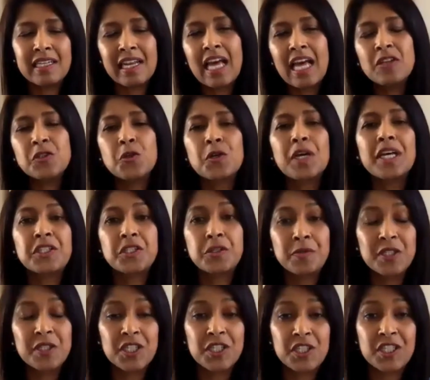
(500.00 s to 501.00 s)
allows your
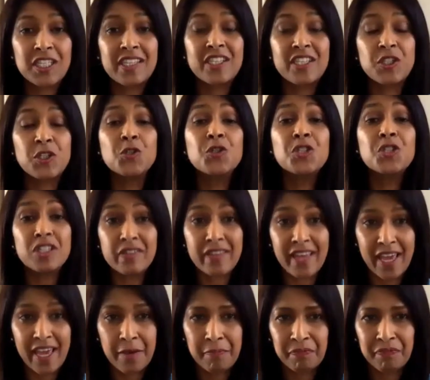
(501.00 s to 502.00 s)
customers to see that you're still
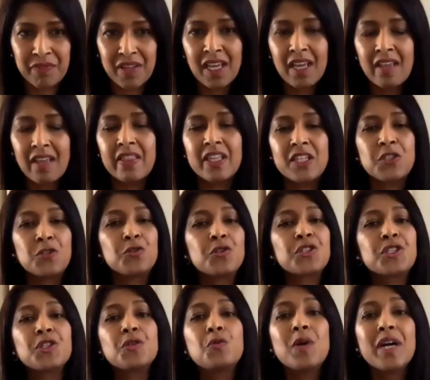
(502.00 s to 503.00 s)
there, that you're
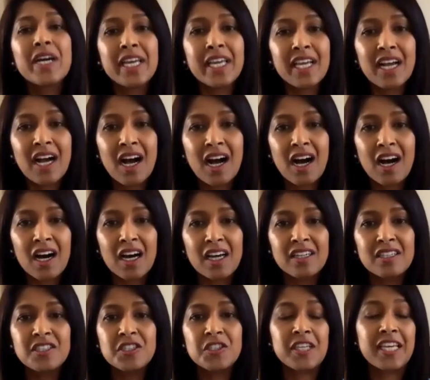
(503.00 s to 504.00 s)
still working hard
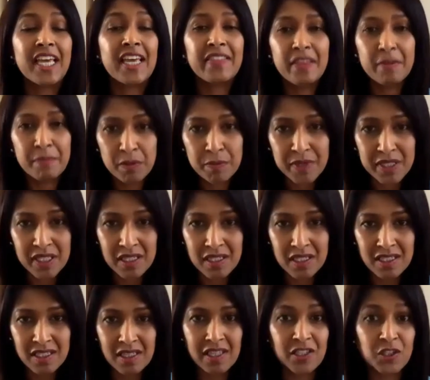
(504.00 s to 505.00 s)
to get them the
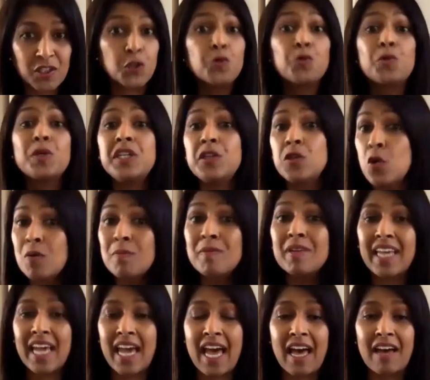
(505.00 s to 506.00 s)
business that you would
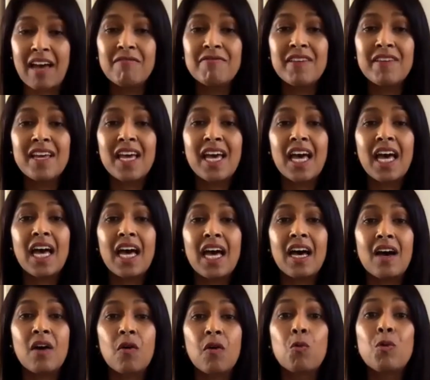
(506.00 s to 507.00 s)
normally have
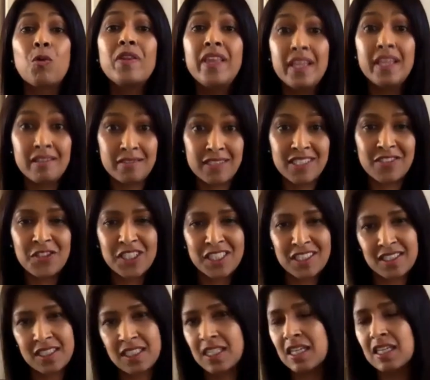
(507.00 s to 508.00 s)
uh, within
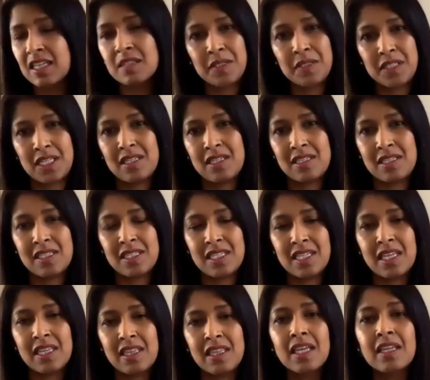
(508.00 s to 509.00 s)
restricted circumstances, and
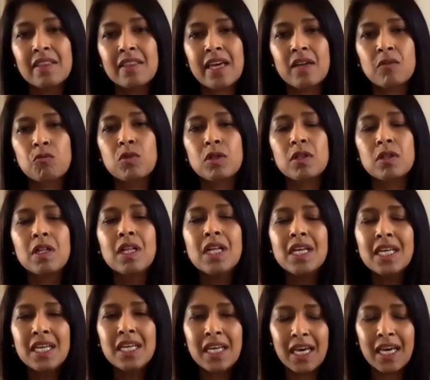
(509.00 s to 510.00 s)
I think that will
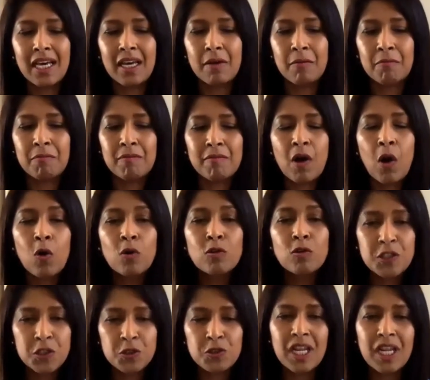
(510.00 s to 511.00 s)
um, hold
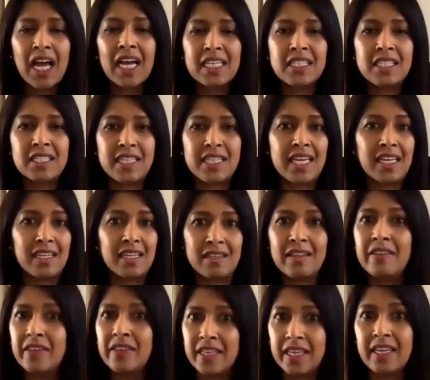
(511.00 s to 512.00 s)
you in high stead
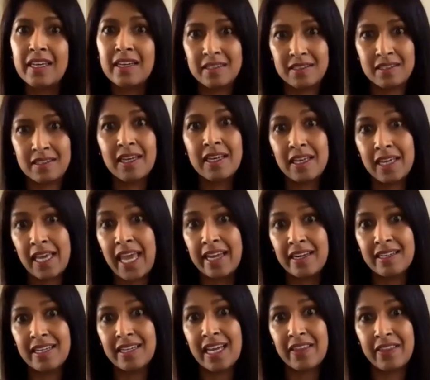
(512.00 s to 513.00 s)
in the year
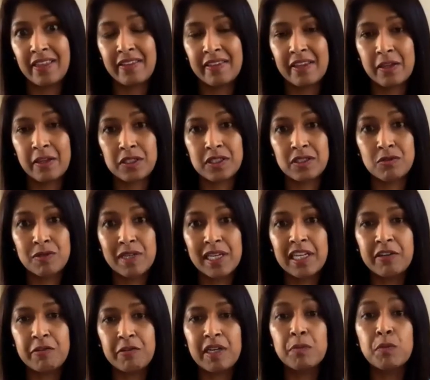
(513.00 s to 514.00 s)
ahead. I think that is
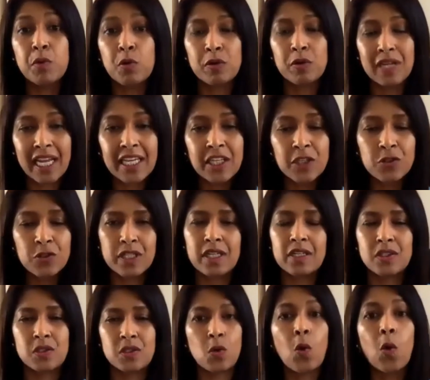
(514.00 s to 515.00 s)
really really important. Like you said,
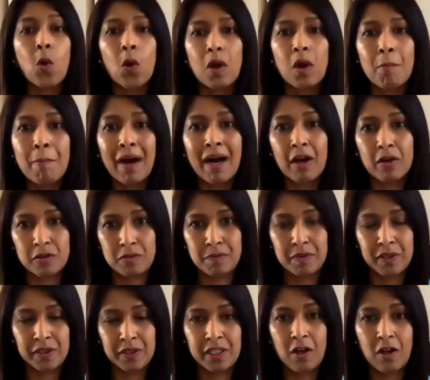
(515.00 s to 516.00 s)
it's all about
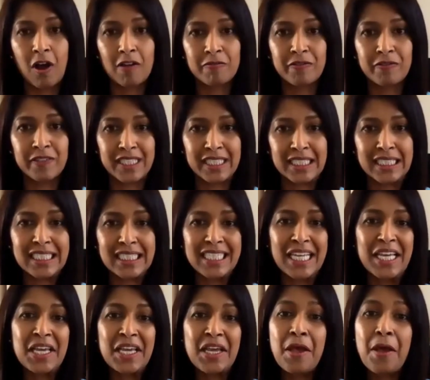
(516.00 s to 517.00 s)
building confidence.
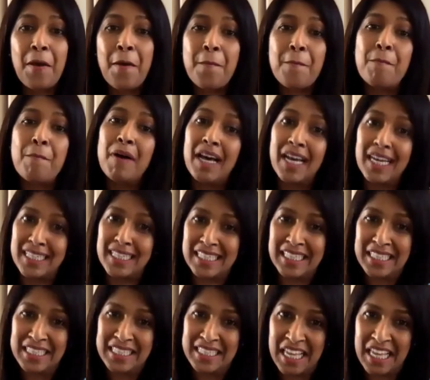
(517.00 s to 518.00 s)
But
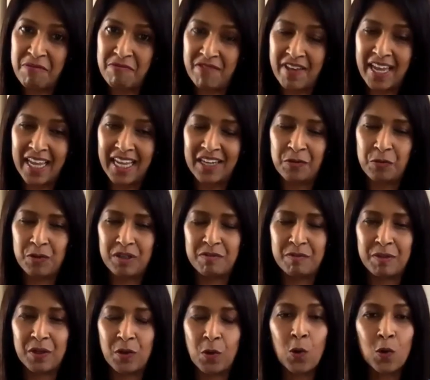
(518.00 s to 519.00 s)
in the same vein, we've
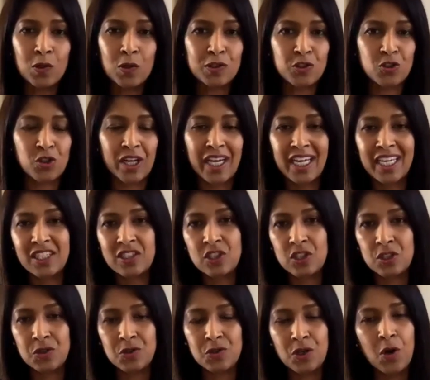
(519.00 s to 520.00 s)
been all trying
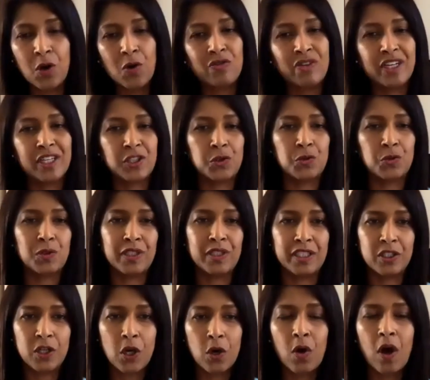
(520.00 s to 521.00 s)
to go virtual
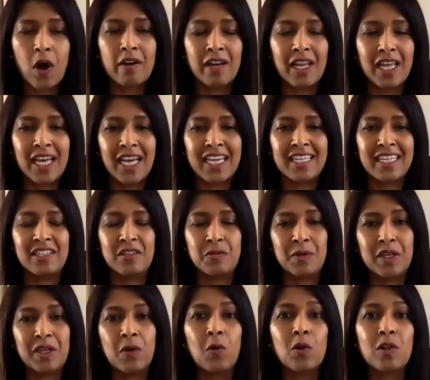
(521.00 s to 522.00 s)
and go online, and
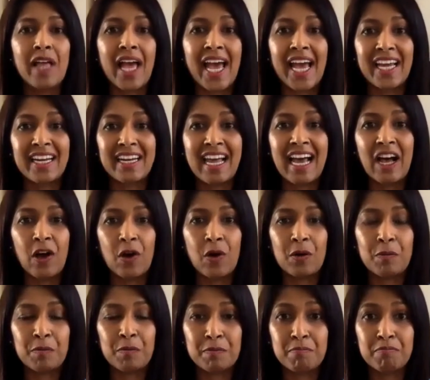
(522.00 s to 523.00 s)
we all had
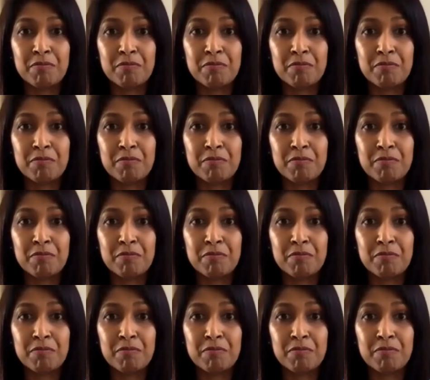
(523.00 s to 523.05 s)
our